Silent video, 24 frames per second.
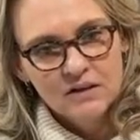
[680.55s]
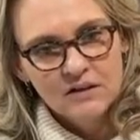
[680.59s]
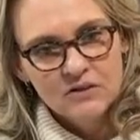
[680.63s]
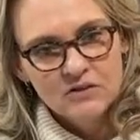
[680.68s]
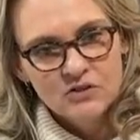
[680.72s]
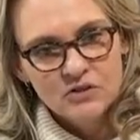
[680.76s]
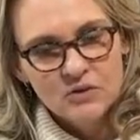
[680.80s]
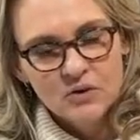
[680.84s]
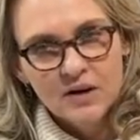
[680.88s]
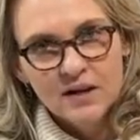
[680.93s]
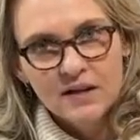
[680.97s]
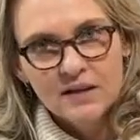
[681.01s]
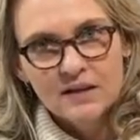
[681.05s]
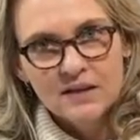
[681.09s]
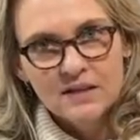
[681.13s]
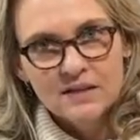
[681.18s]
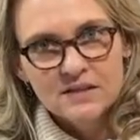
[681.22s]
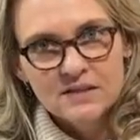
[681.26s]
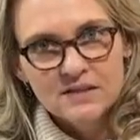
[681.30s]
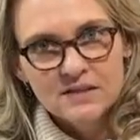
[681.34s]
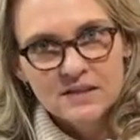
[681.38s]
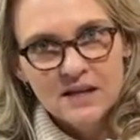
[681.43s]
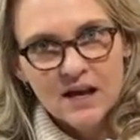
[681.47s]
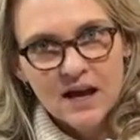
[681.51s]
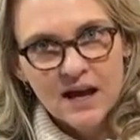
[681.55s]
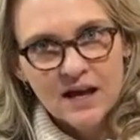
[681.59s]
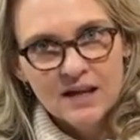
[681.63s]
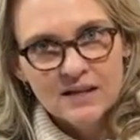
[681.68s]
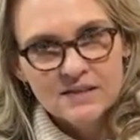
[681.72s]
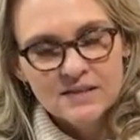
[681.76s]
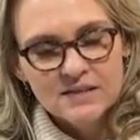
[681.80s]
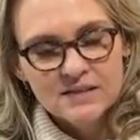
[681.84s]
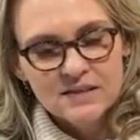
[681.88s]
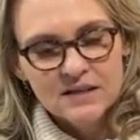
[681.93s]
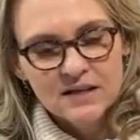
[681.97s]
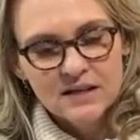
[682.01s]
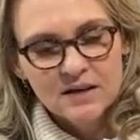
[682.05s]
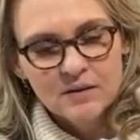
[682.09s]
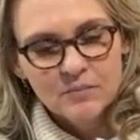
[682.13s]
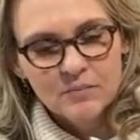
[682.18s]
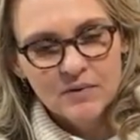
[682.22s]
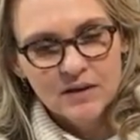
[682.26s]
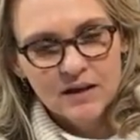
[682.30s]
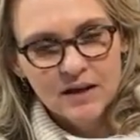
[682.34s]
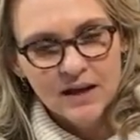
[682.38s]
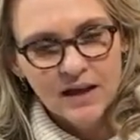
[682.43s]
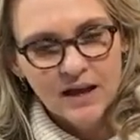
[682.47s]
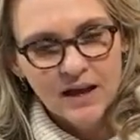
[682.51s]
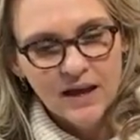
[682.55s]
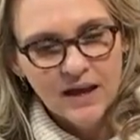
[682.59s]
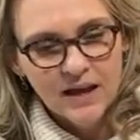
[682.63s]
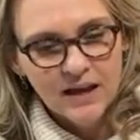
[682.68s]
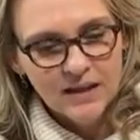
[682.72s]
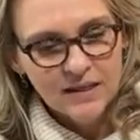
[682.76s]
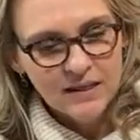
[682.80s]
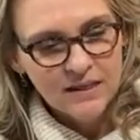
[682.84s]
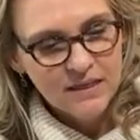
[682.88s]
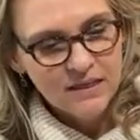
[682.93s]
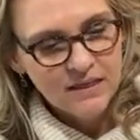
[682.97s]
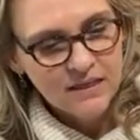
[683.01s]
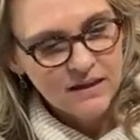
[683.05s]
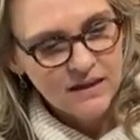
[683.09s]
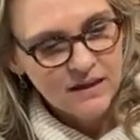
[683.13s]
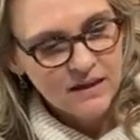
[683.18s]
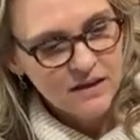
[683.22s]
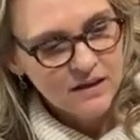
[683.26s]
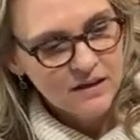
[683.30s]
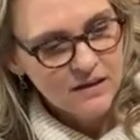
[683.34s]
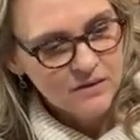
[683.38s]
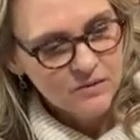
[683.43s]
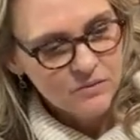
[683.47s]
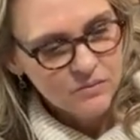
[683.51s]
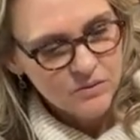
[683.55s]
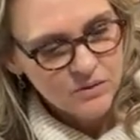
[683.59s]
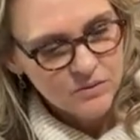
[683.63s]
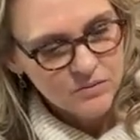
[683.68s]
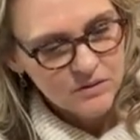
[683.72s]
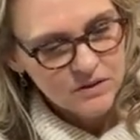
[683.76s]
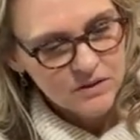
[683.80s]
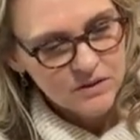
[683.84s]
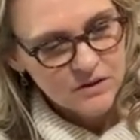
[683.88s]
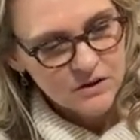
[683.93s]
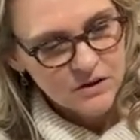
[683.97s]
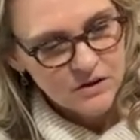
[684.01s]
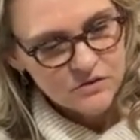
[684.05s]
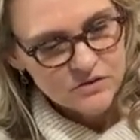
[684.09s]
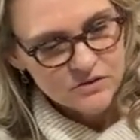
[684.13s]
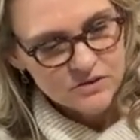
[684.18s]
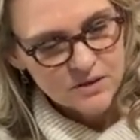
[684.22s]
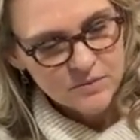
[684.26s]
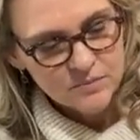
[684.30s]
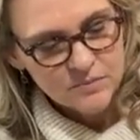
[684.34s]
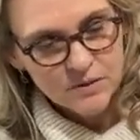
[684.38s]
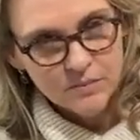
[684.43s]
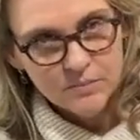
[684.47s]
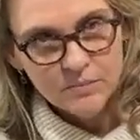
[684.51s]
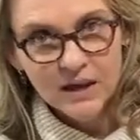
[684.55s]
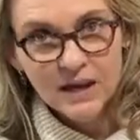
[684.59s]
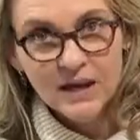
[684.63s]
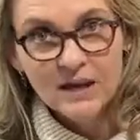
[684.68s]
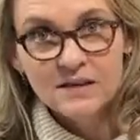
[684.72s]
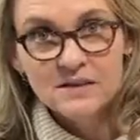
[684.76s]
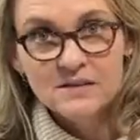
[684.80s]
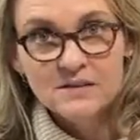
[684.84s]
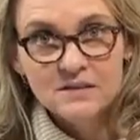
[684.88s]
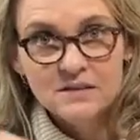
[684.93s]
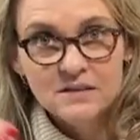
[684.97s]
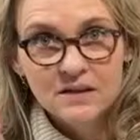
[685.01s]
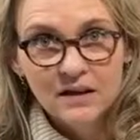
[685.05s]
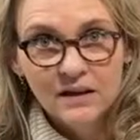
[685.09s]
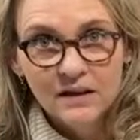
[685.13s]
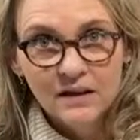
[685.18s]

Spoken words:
join this side seam and then we would close up the base.